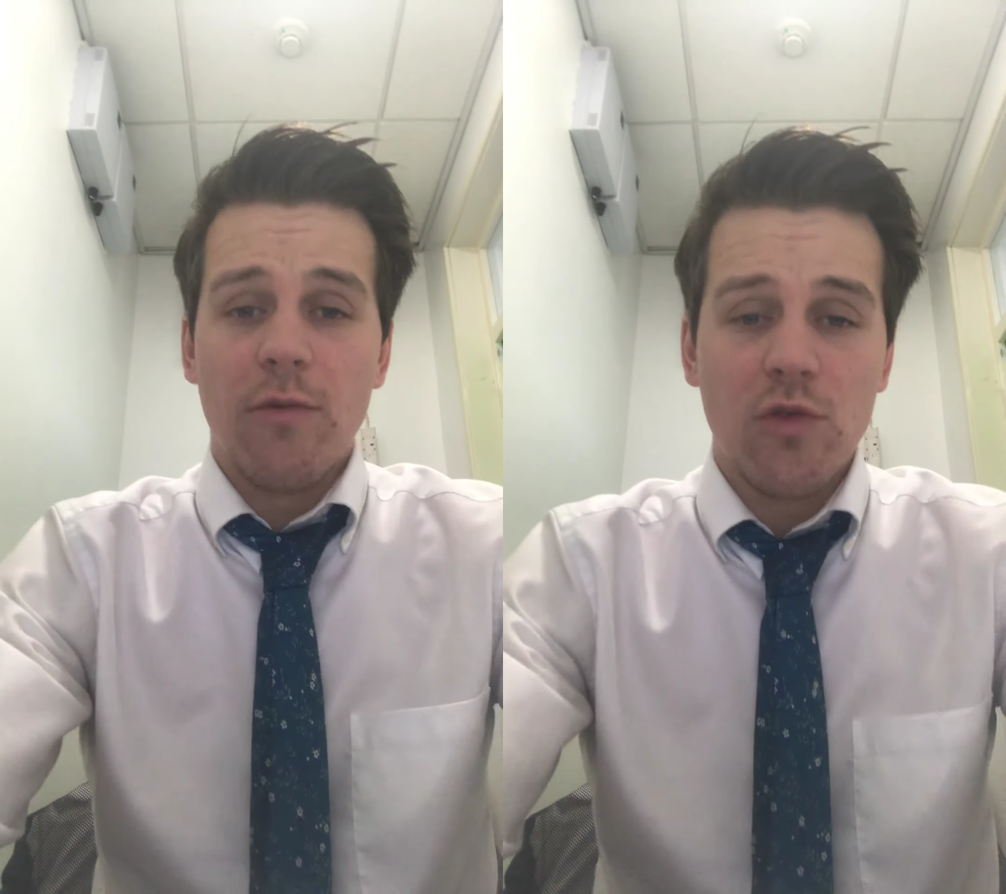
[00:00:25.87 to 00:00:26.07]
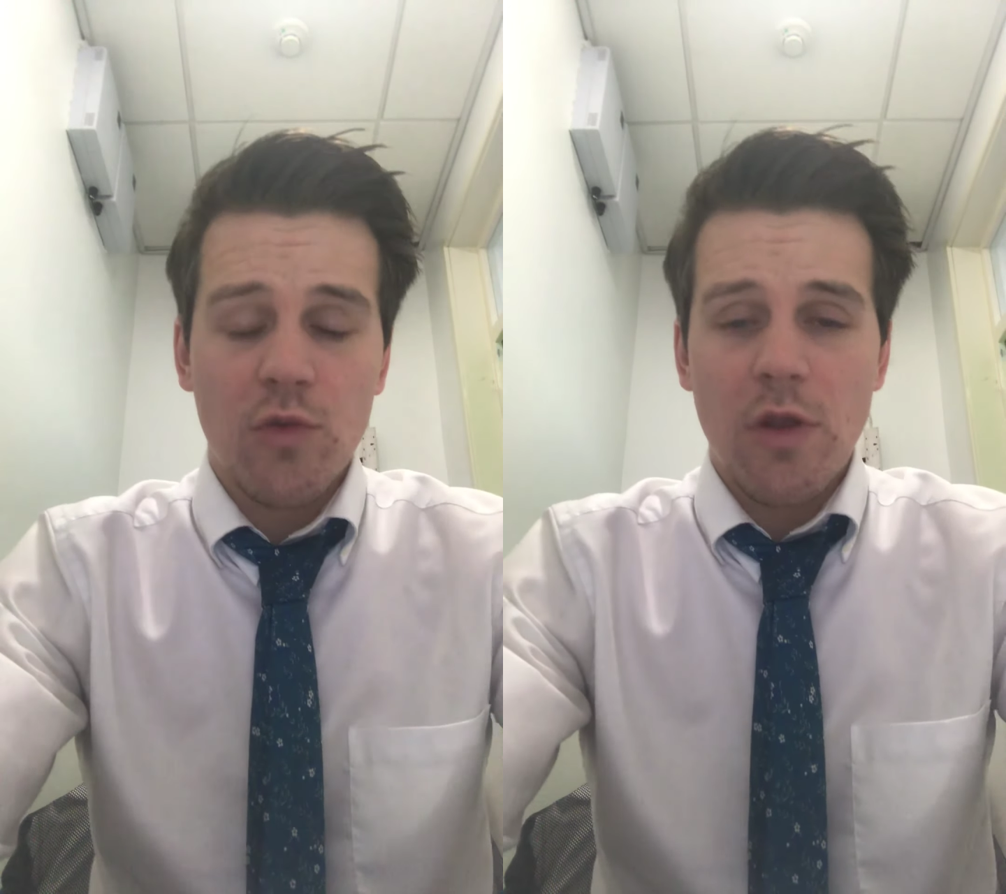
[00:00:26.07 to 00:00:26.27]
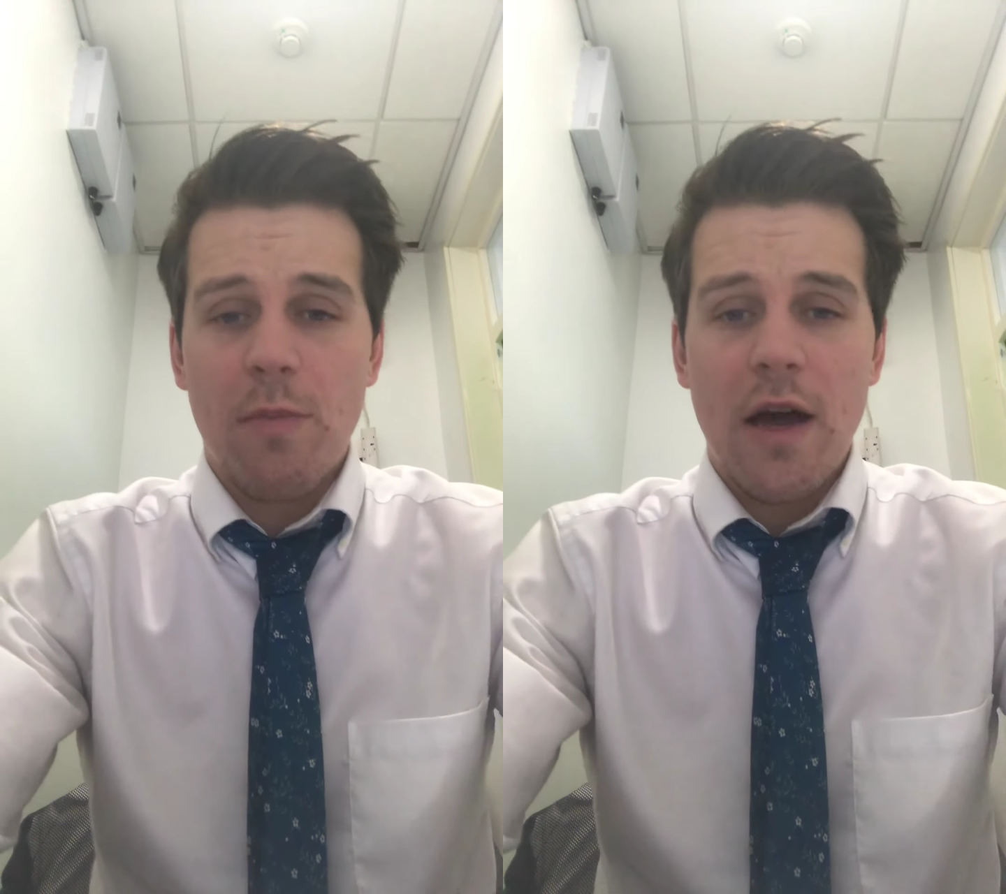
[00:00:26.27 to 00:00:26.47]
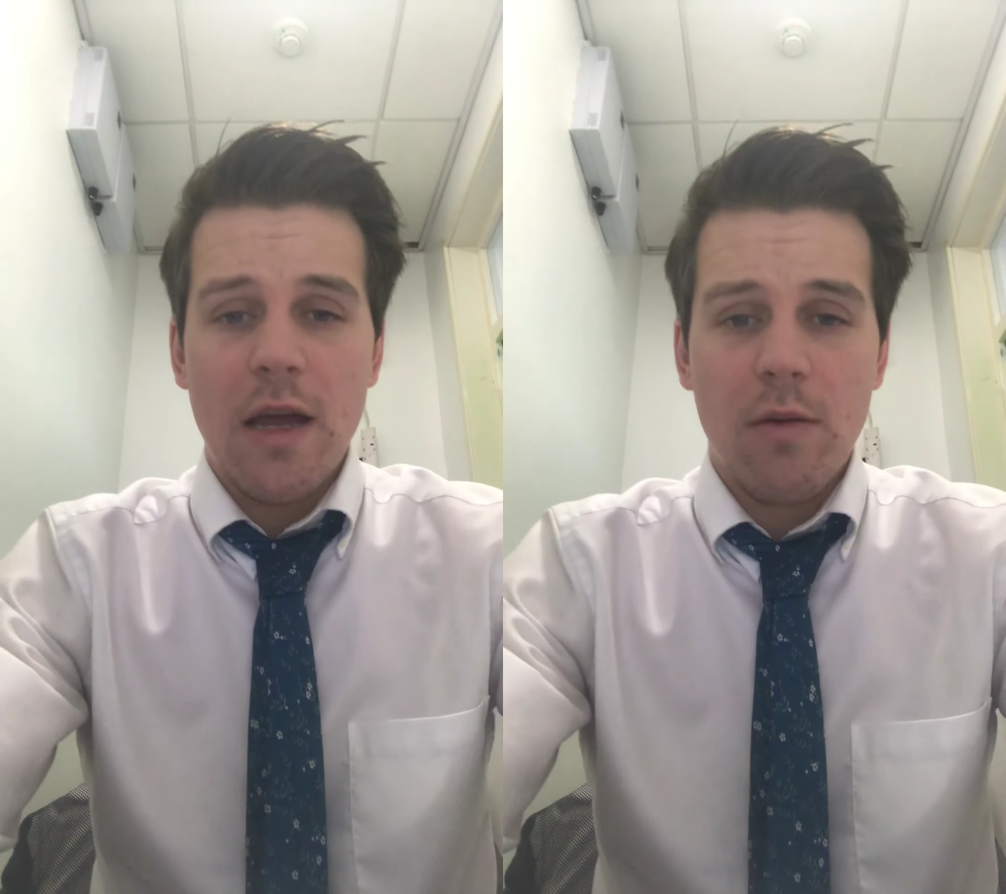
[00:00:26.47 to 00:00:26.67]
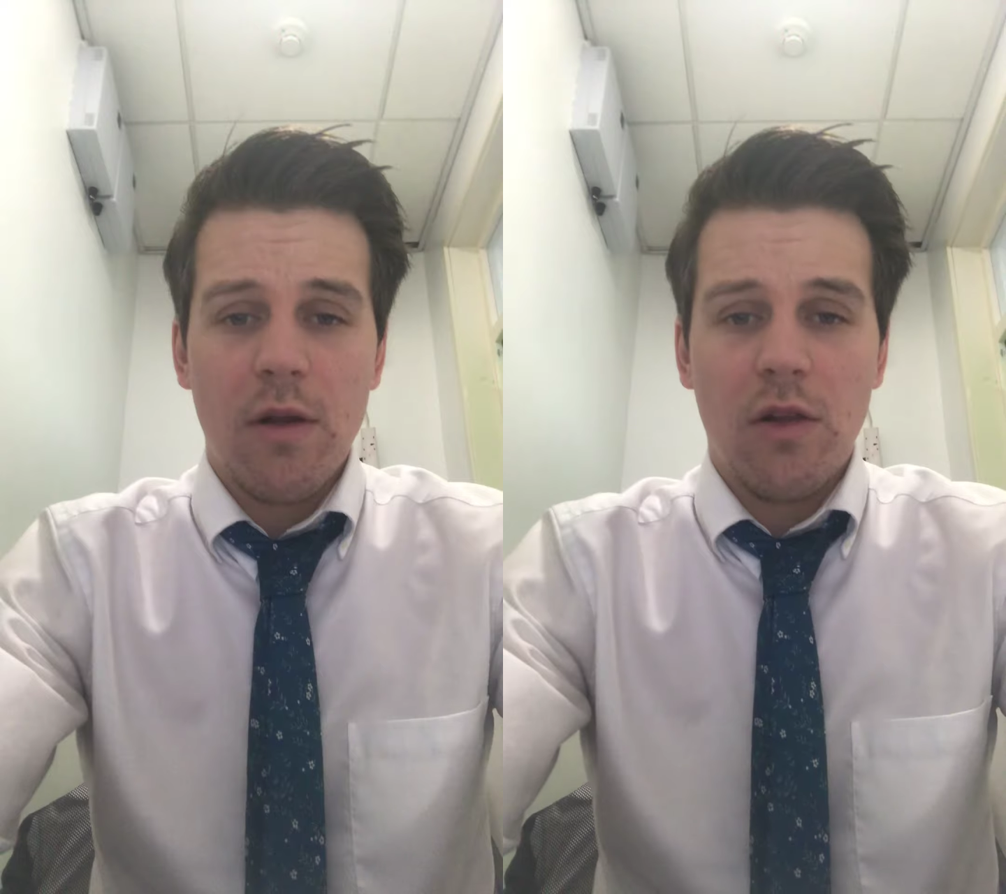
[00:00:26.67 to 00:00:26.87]
So it's where the
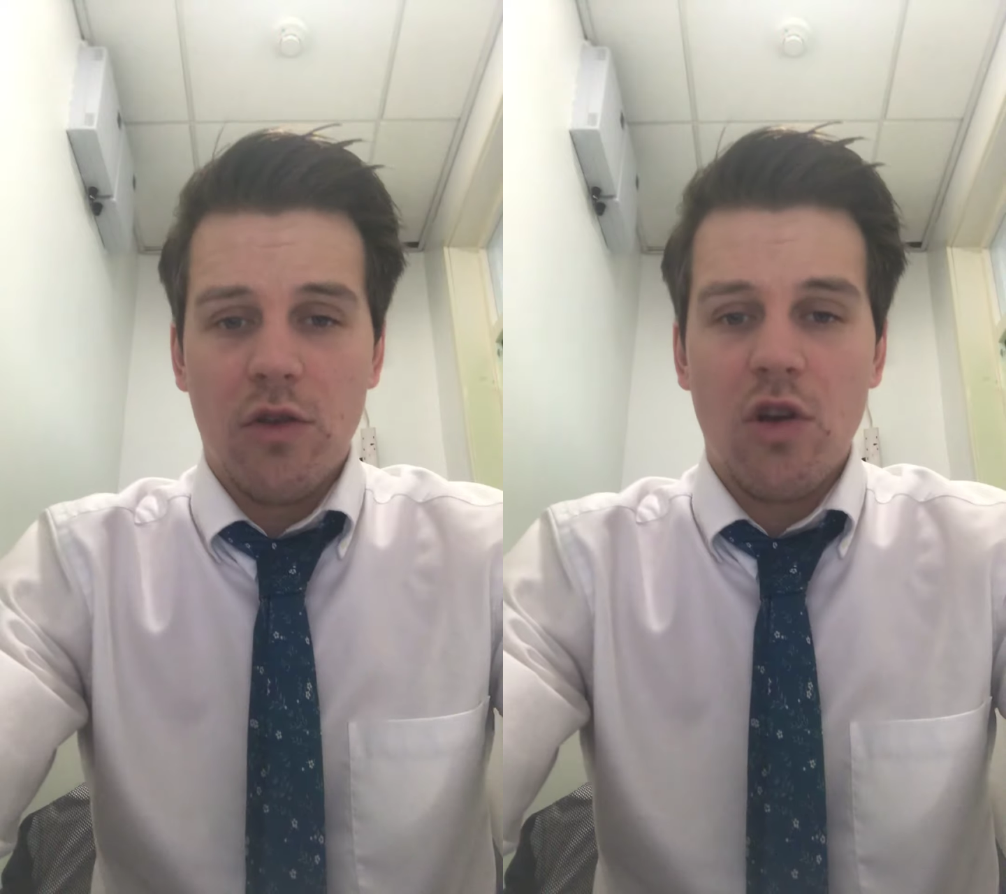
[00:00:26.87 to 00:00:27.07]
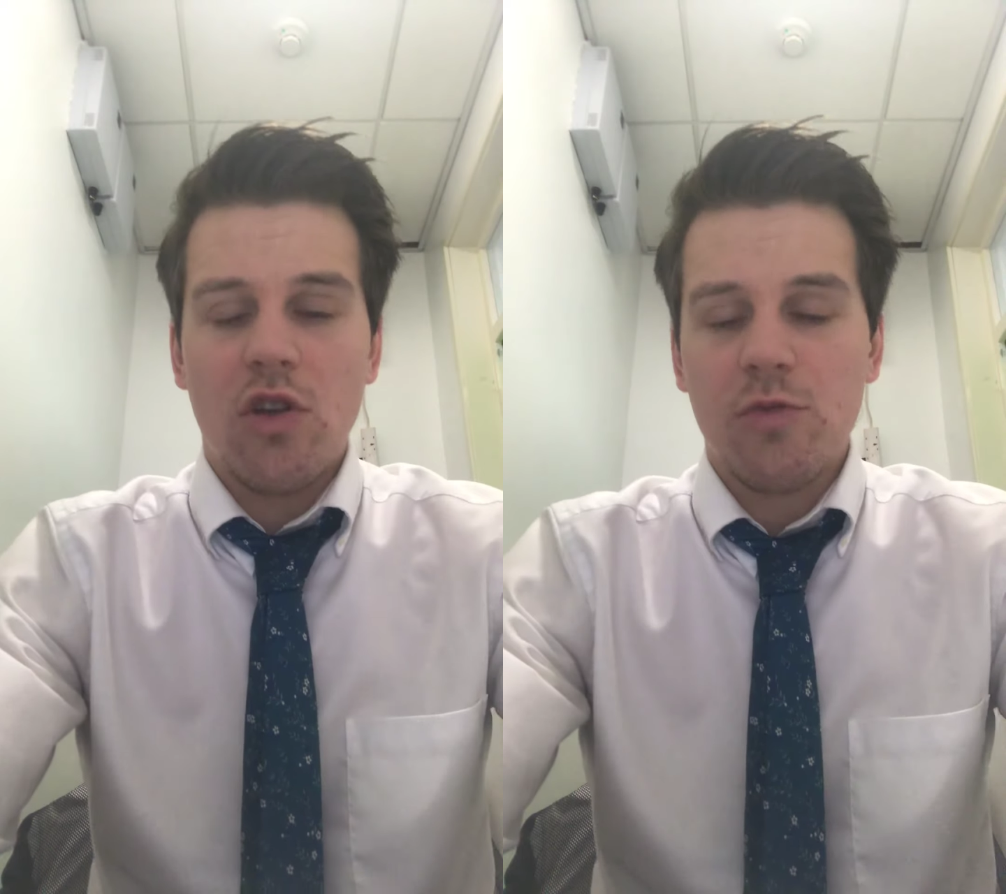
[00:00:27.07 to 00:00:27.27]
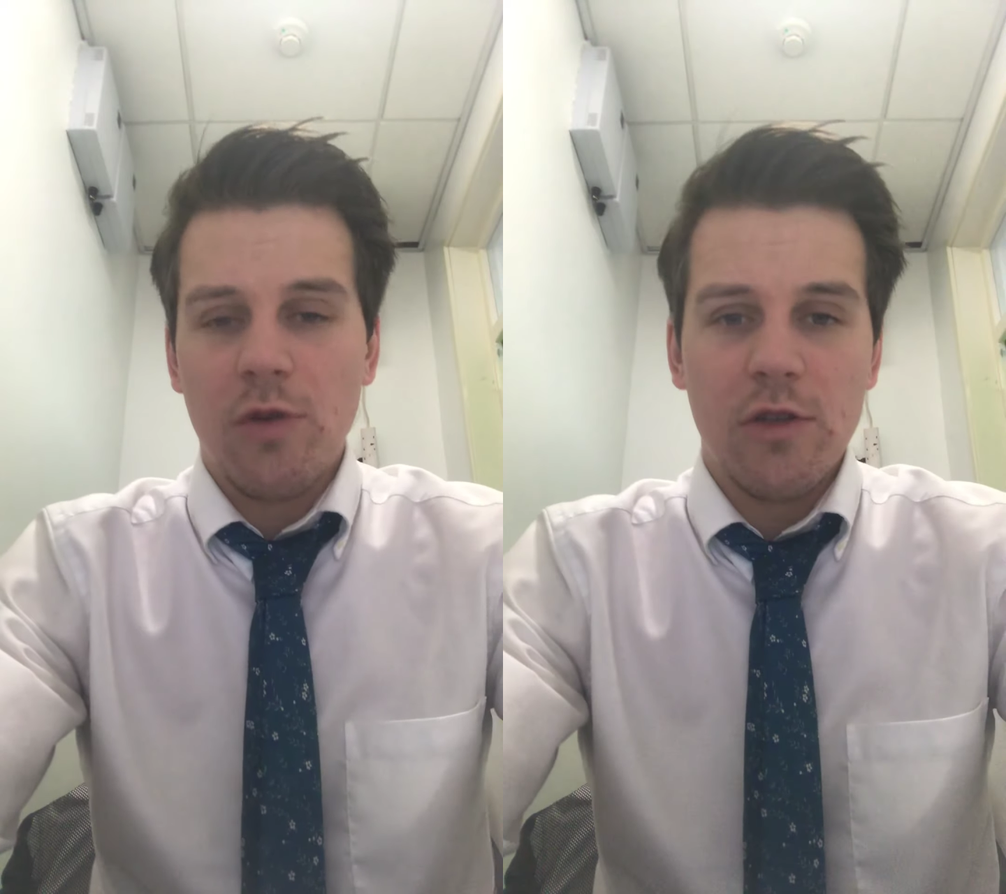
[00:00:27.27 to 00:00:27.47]
Bible or the gospel